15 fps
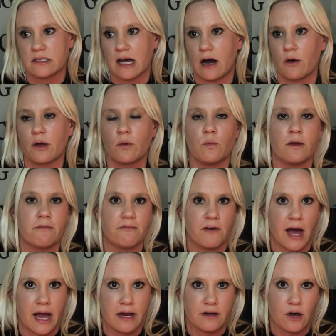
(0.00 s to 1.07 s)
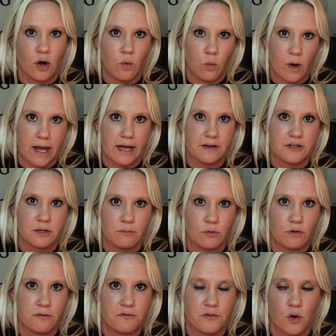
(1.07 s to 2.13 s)
How can we find a way to
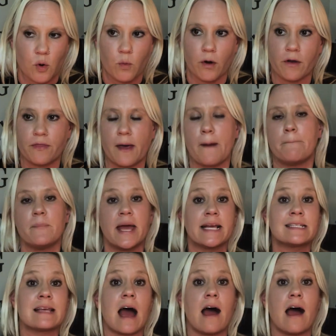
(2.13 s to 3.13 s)
move forward that makes